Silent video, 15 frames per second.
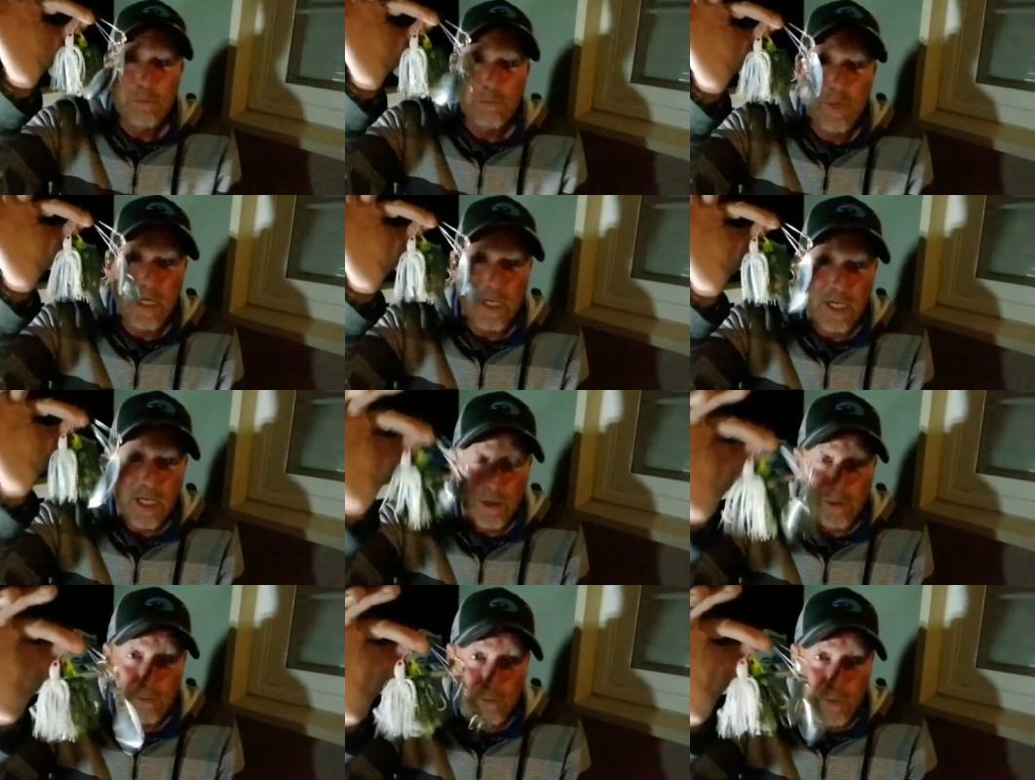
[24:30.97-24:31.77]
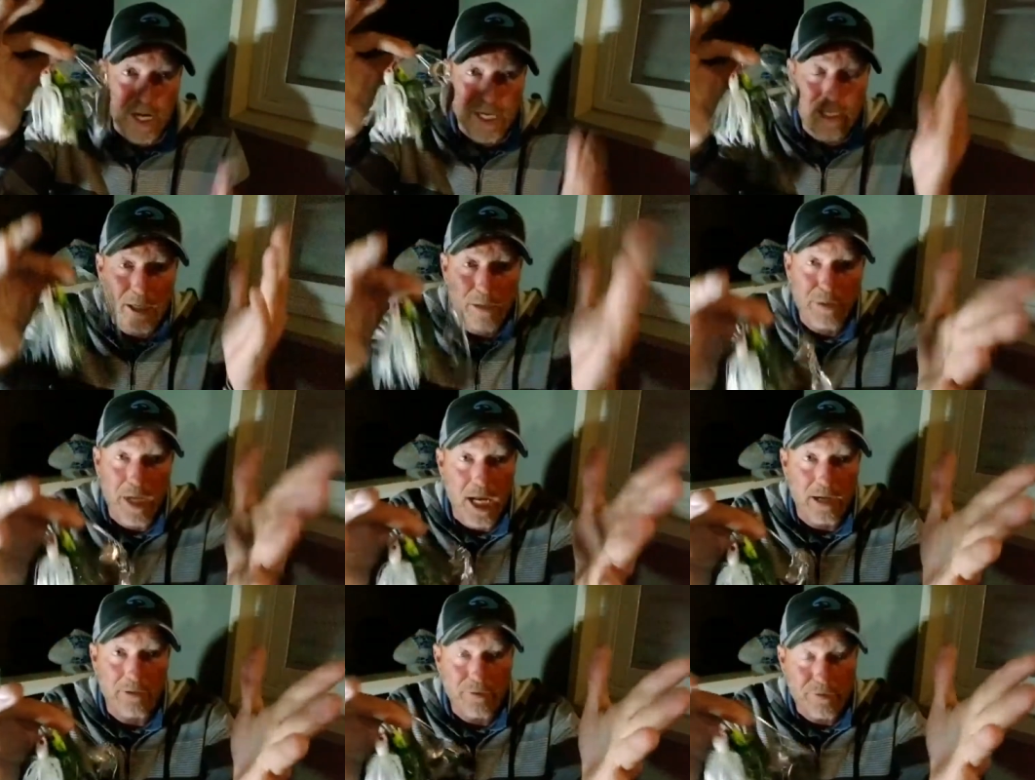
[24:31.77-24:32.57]
But right here, I'm
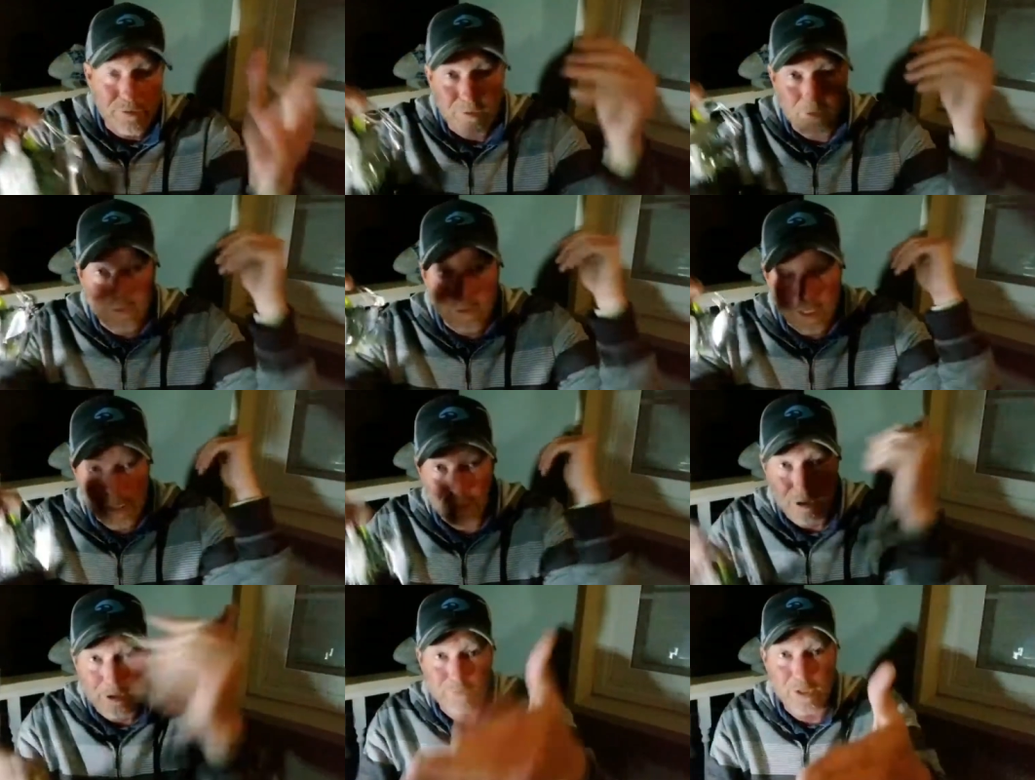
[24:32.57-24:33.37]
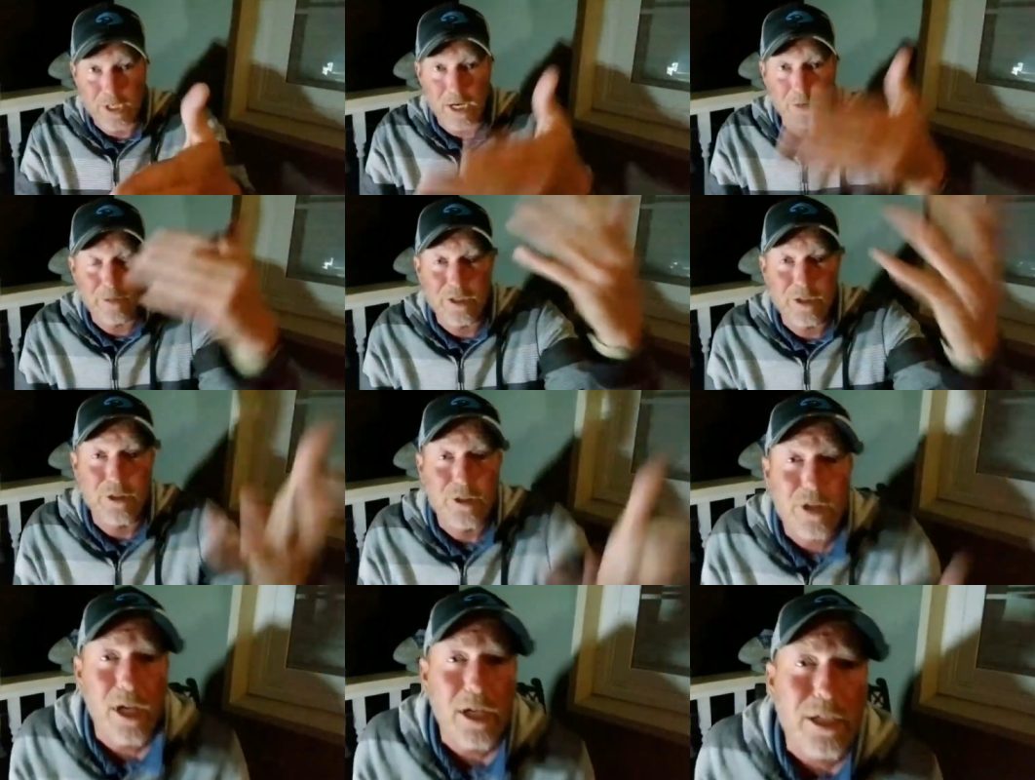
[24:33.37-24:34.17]
live. You're leaving comments.
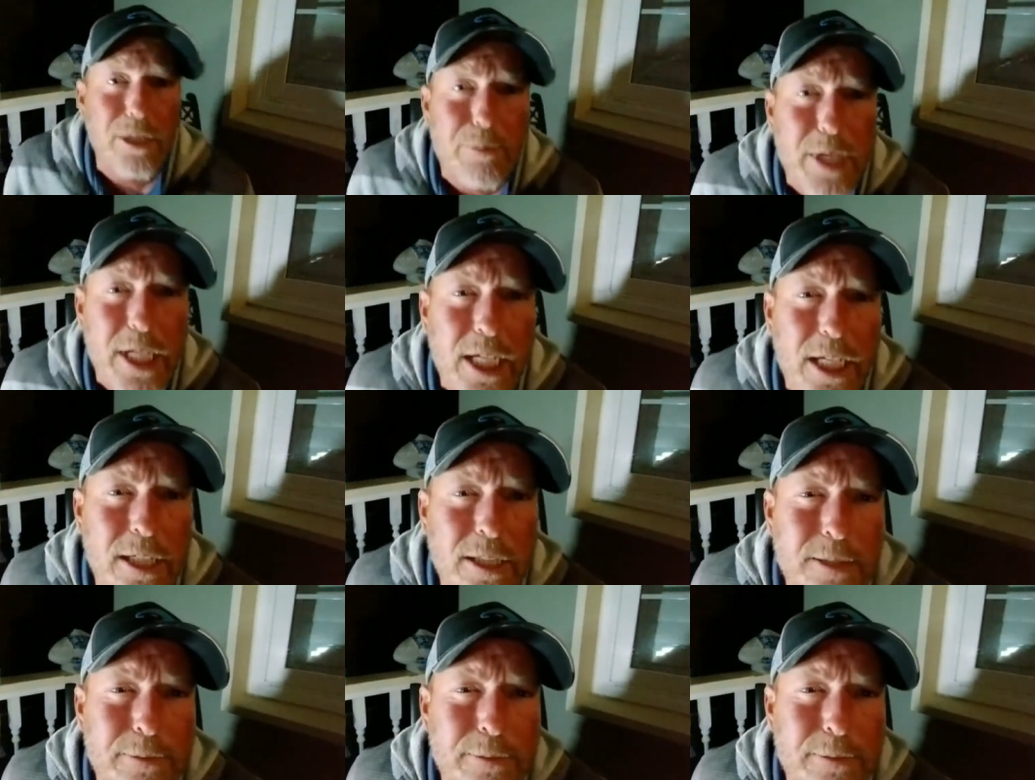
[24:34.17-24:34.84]
You're talking to me.